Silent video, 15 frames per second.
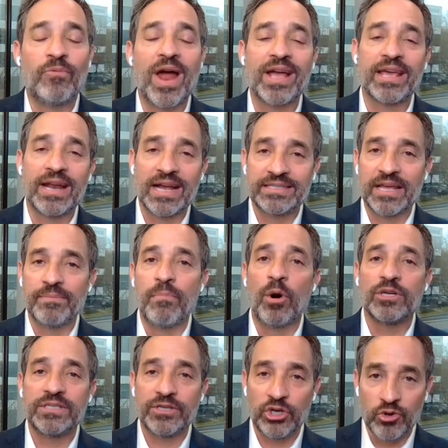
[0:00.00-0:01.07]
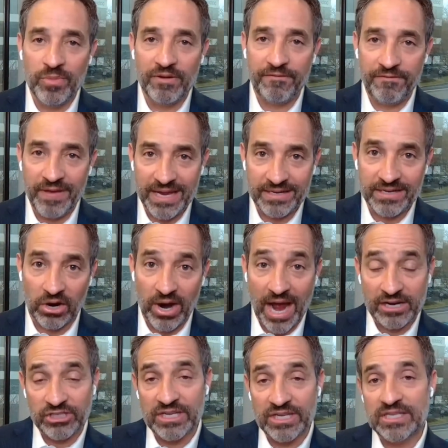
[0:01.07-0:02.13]
They recognized that most human feet
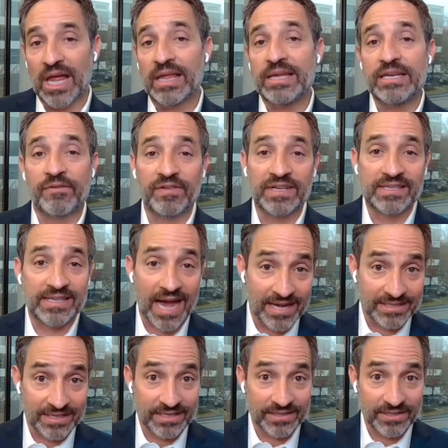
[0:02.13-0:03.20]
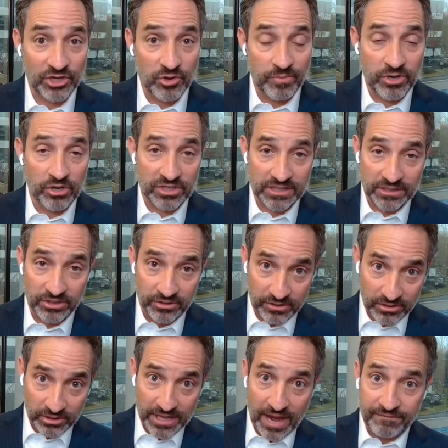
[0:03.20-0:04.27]
are actually slightly different sizes.
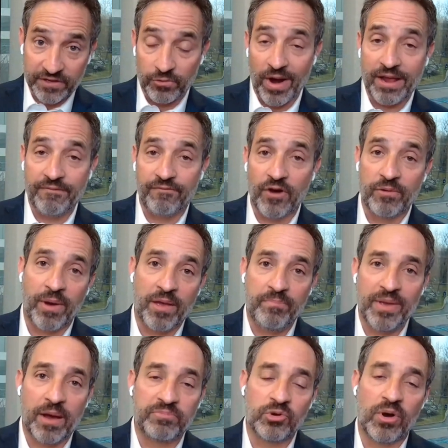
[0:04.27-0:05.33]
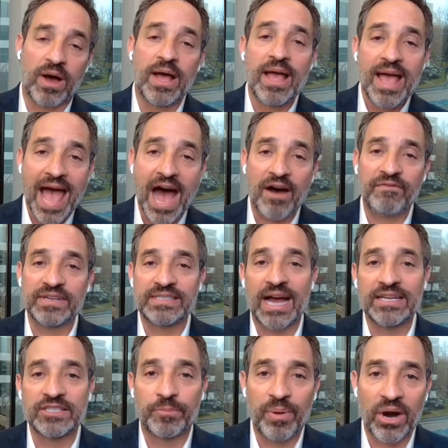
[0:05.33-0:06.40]
Your left and right foot might be up to a half a
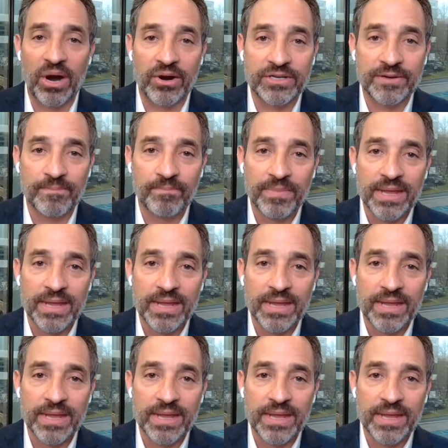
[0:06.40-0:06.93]
size apart.